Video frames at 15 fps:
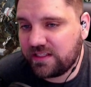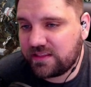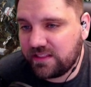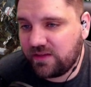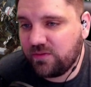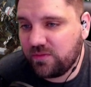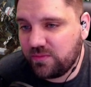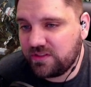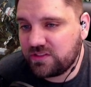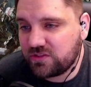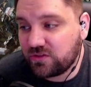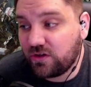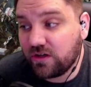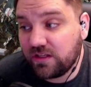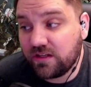I think would be
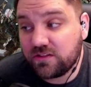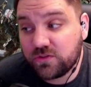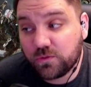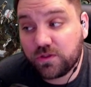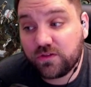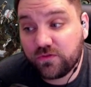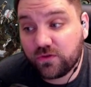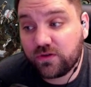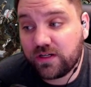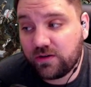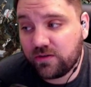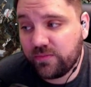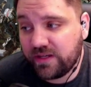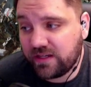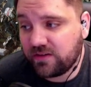strong in a
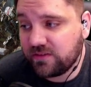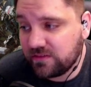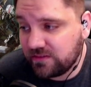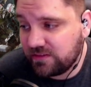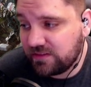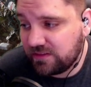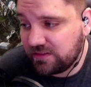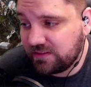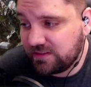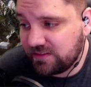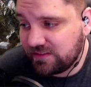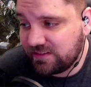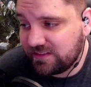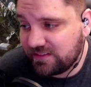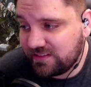24-hour battle.
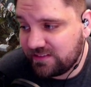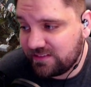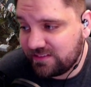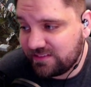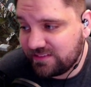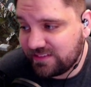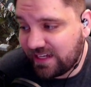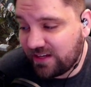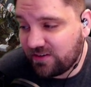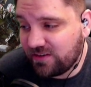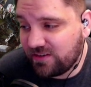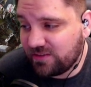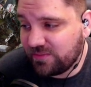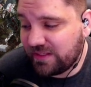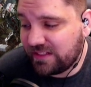I don't
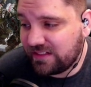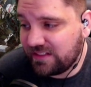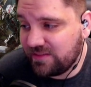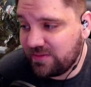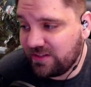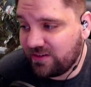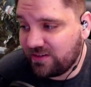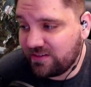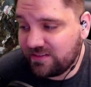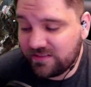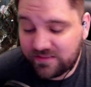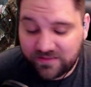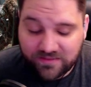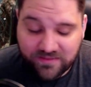know, man. It'd be hard.